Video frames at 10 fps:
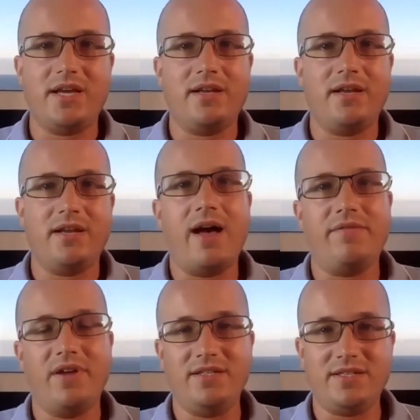and
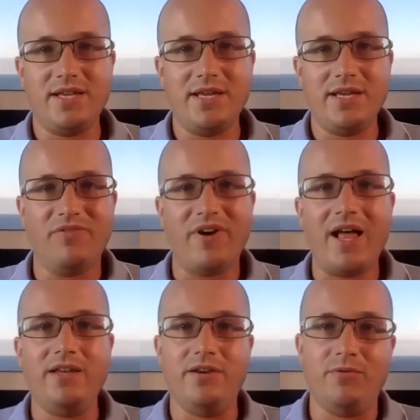have a stable
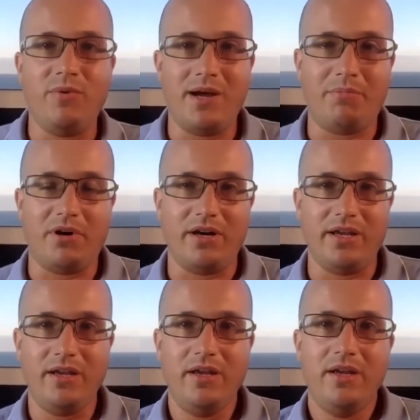value, whereby